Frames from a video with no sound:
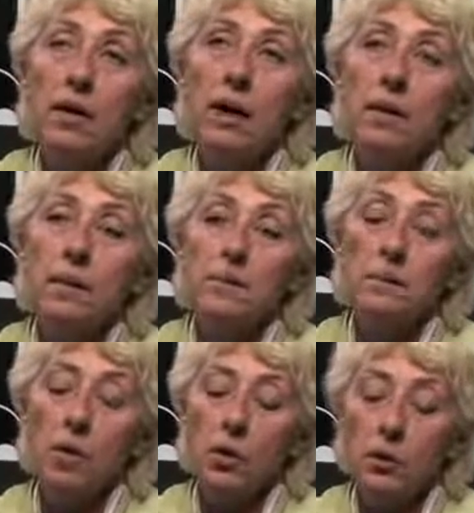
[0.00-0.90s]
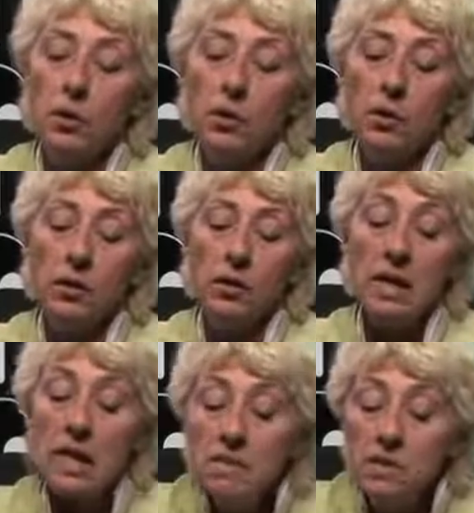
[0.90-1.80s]
The only one who
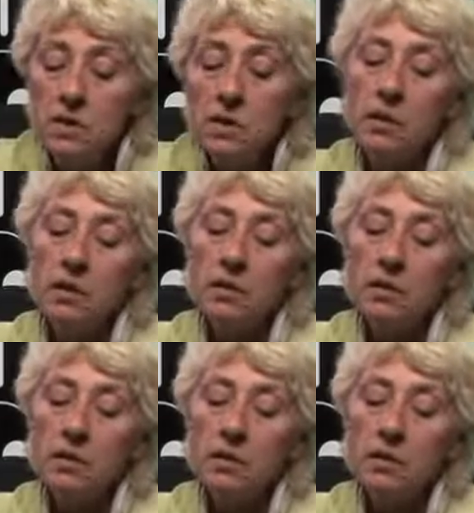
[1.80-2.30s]
seems